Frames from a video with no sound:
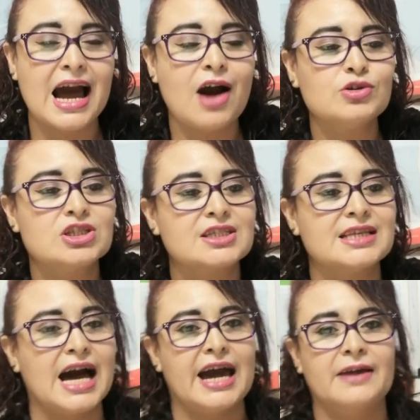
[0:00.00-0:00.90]

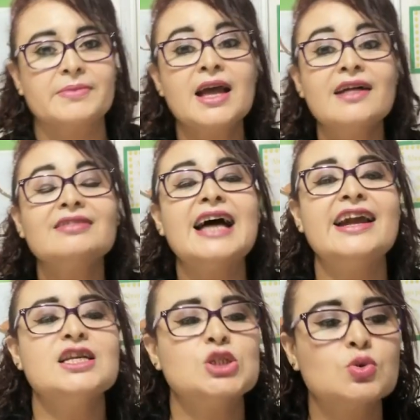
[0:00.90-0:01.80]
outside.
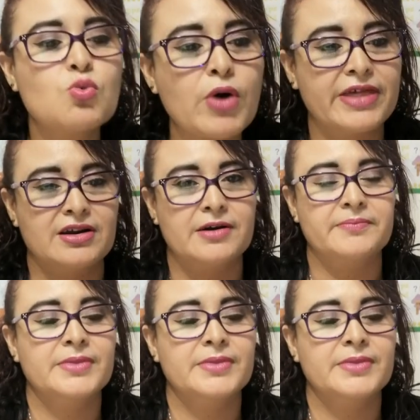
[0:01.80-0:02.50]
That is weather.